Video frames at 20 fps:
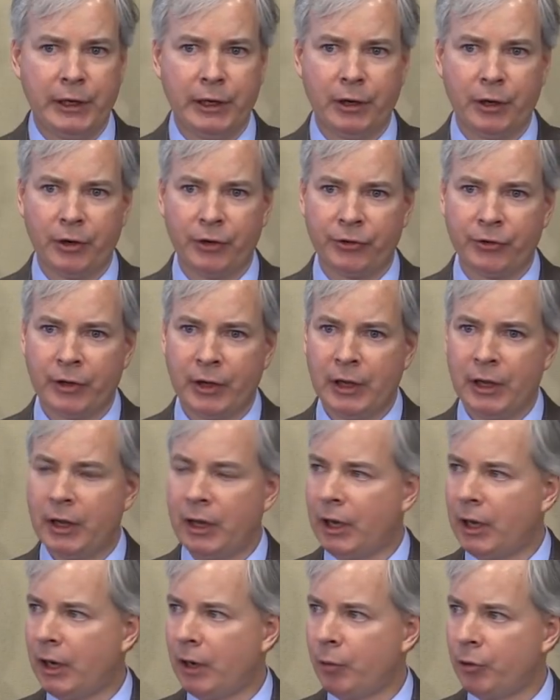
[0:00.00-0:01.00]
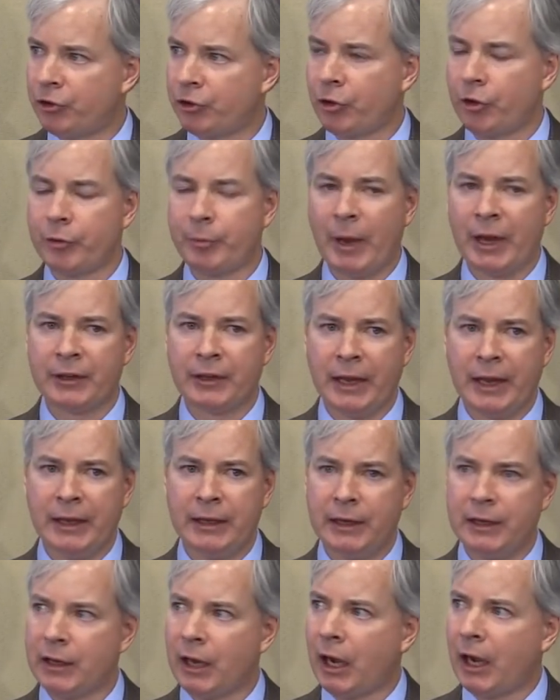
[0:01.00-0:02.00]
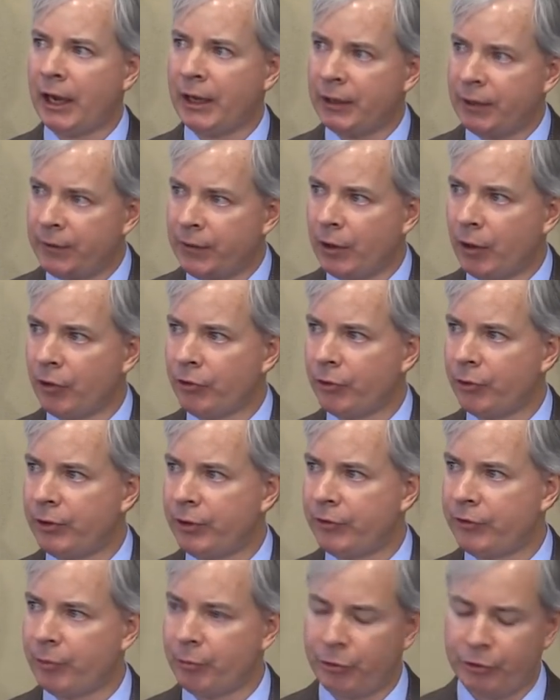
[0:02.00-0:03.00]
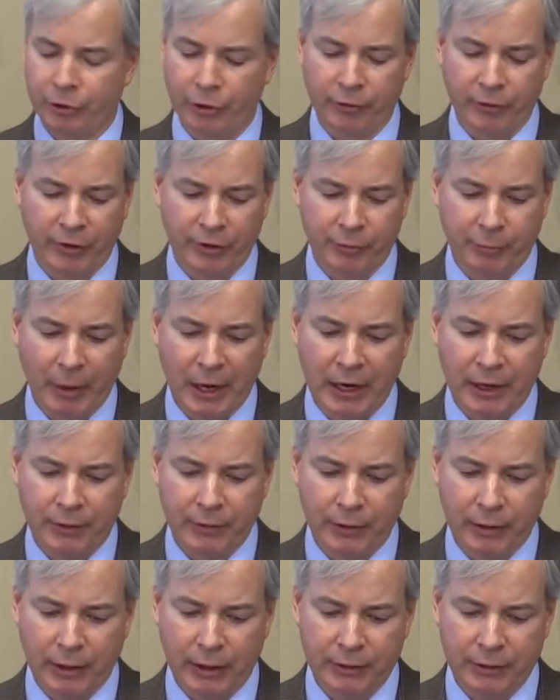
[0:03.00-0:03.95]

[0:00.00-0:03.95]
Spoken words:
years, which goes back to 89, and they also did some surveys back in the